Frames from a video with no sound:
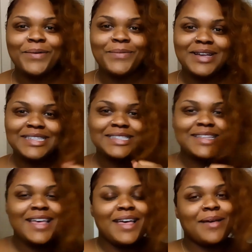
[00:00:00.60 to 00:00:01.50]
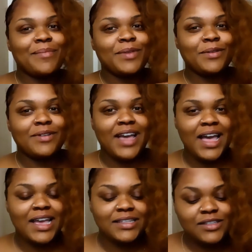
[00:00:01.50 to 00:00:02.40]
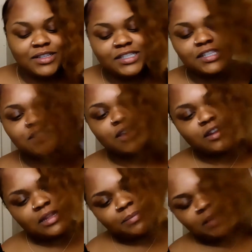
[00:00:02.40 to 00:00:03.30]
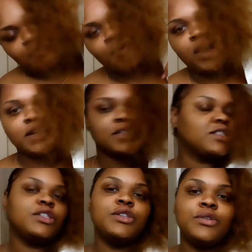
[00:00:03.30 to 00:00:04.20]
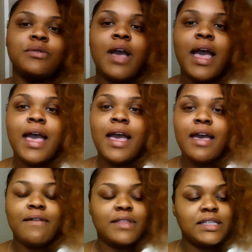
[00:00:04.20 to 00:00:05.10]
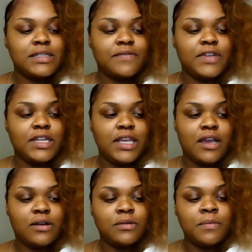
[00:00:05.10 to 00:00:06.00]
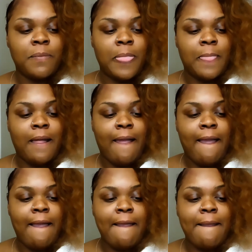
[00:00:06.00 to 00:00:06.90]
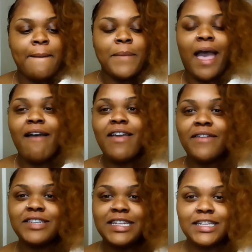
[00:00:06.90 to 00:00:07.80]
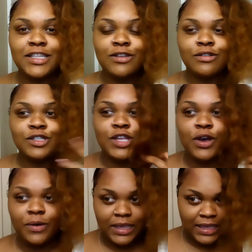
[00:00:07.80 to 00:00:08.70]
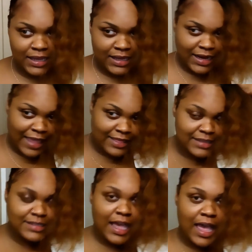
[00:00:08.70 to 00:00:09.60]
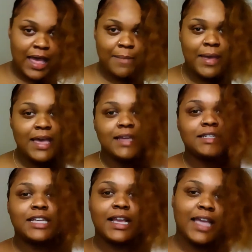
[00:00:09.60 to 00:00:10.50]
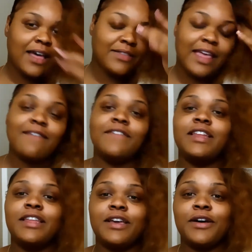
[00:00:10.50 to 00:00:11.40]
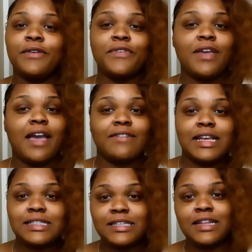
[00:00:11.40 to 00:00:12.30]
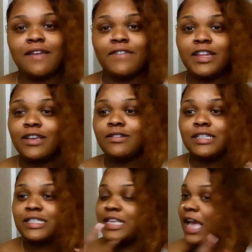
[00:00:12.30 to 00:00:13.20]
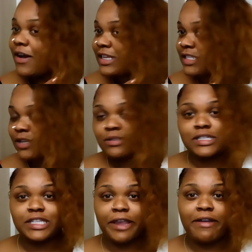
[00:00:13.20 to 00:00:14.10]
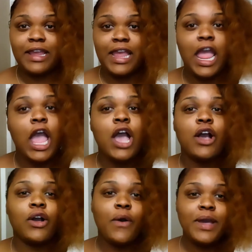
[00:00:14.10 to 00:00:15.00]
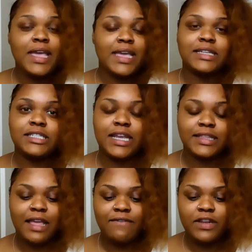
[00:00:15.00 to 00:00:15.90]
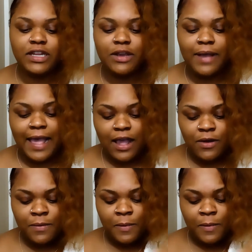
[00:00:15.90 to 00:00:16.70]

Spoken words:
What's up, you guys? So this is gonna be part 2 of this video. I have did a little sew in at the top. Check out that video if you have not seen that video to see how I sewed this hair in. Go ahead and check that video out.